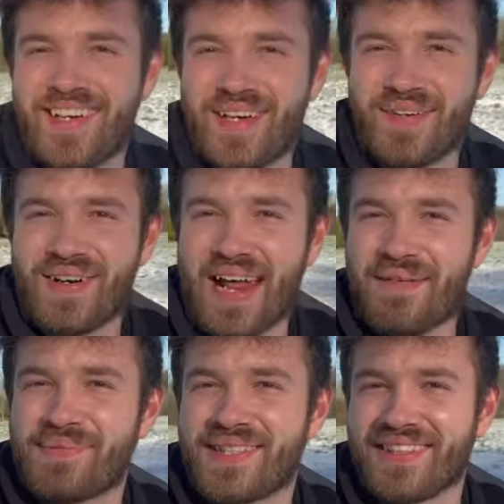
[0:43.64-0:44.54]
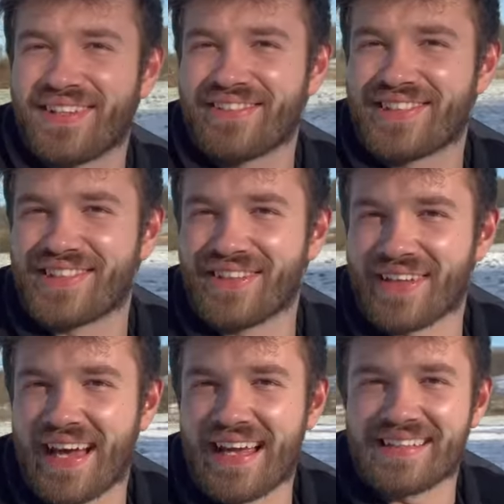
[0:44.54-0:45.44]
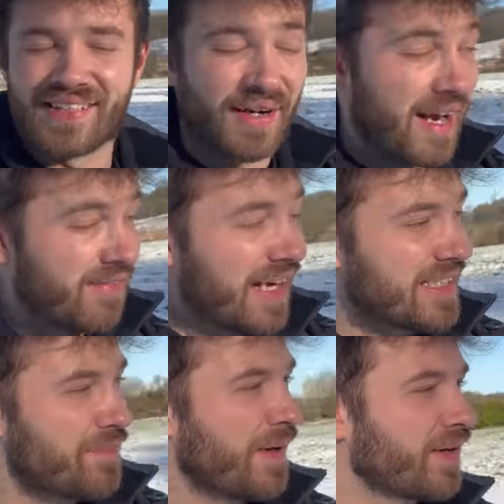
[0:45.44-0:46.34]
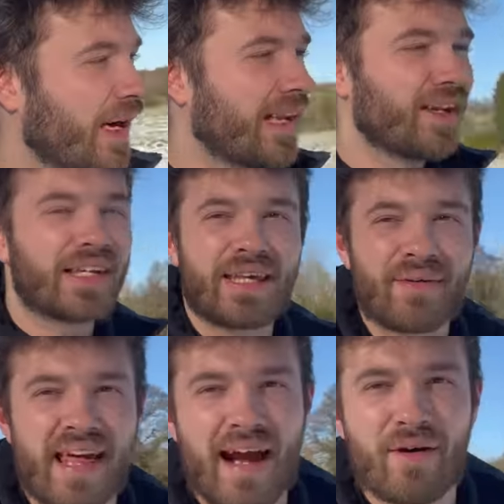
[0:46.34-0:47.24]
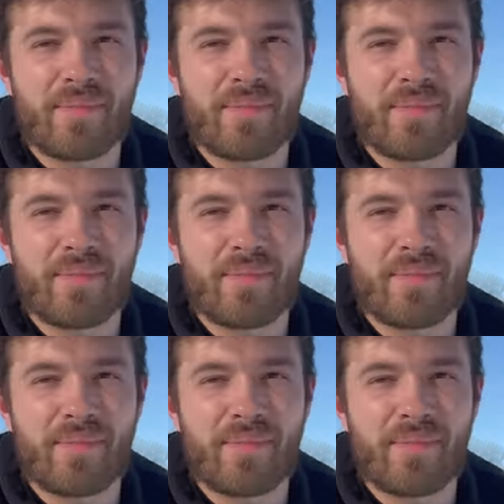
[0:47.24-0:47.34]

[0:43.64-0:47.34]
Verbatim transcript: What an absolute result that is. So I have actually been quite lucky with how